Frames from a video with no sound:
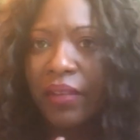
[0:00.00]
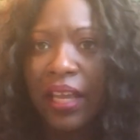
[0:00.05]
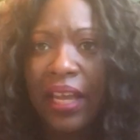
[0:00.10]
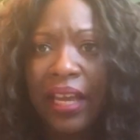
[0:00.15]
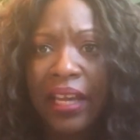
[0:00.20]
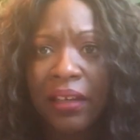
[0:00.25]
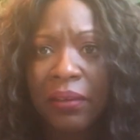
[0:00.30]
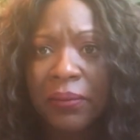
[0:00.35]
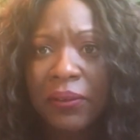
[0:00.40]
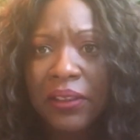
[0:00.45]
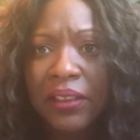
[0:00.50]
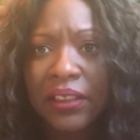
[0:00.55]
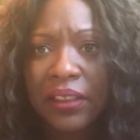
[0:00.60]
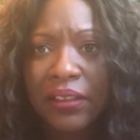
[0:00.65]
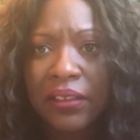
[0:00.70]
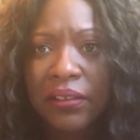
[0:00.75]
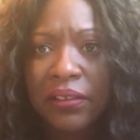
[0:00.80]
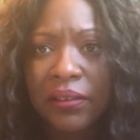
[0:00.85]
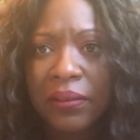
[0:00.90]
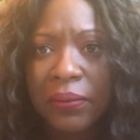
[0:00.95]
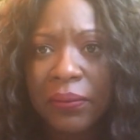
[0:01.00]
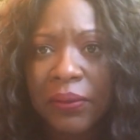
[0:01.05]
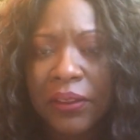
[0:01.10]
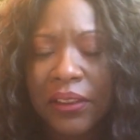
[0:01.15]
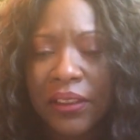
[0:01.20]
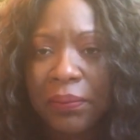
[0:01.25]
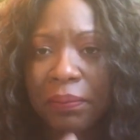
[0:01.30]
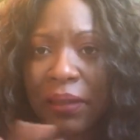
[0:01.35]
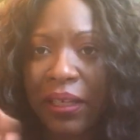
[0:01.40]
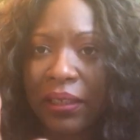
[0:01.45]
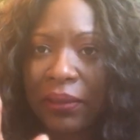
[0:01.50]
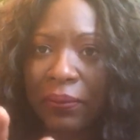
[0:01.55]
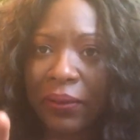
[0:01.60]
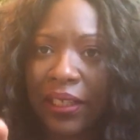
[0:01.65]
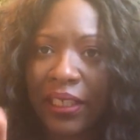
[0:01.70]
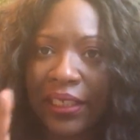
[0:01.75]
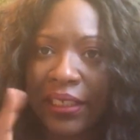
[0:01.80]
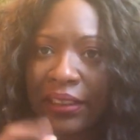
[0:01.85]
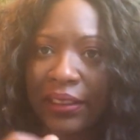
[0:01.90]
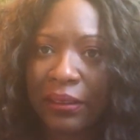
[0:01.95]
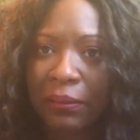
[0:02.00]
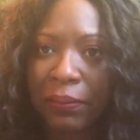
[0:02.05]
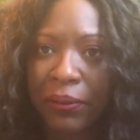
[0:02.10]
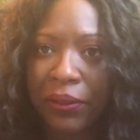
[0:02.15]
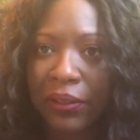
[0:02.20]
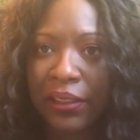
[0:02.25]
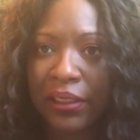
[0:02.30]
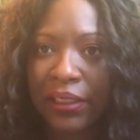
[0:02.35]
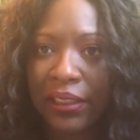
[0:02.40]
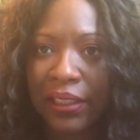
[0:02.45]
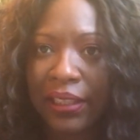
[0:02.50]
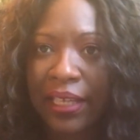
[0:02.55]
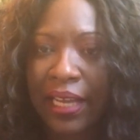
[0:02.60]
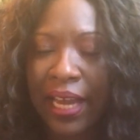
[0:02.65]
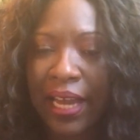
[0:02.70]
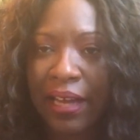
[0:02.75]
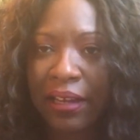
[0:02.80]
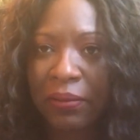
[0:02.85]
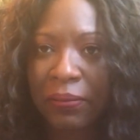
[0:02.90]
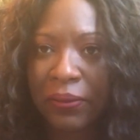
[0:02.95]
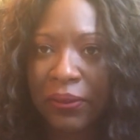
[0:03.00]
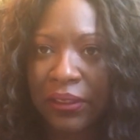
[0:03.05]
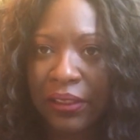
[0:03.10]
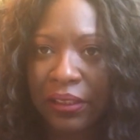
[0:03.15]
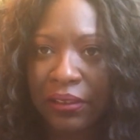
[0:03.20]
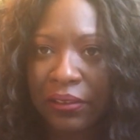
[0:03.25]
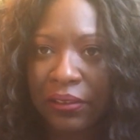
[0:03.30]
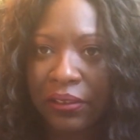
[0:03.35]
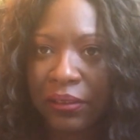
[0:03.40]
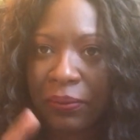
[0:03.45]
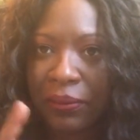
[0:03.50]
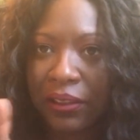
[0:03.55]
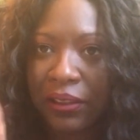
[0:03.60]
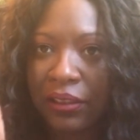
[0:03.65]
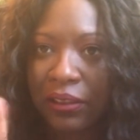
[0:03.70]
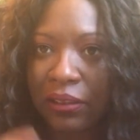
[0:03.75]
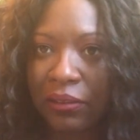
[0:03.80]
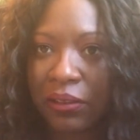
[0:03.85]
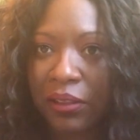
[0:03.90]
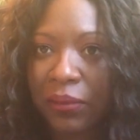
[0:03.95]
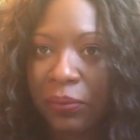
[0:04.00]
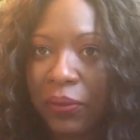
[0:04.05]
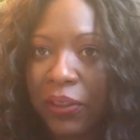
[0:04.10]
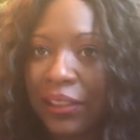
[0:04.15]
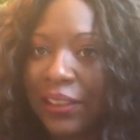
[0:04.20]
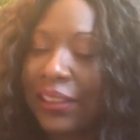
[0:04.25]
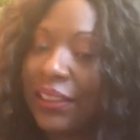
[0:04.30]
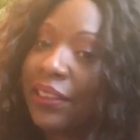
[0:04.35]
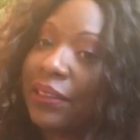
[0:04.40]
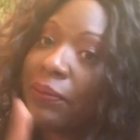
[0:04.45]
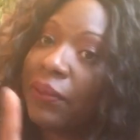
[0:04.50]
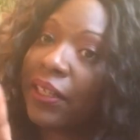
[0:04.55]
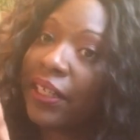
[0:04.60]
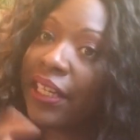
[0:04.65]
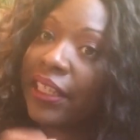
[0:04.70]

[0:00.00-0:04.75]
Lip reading: animal center, which by the way is the Berkeley Animal Center, is one of the local ones, and that's where I